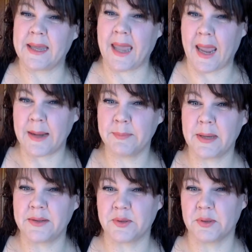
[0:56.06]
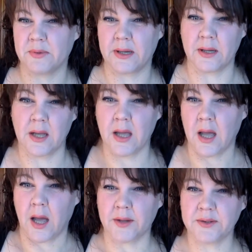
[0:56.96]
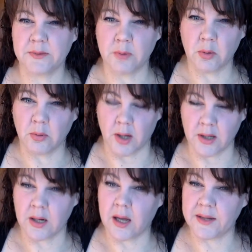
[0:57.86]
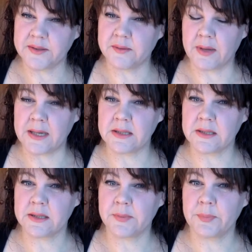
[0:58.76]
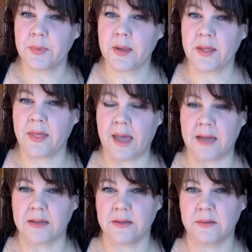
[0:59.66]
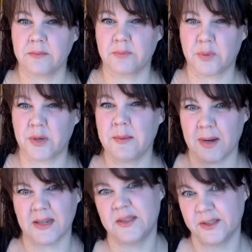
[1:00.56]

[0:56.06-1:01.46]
it can be sort of a small localized event that pretty much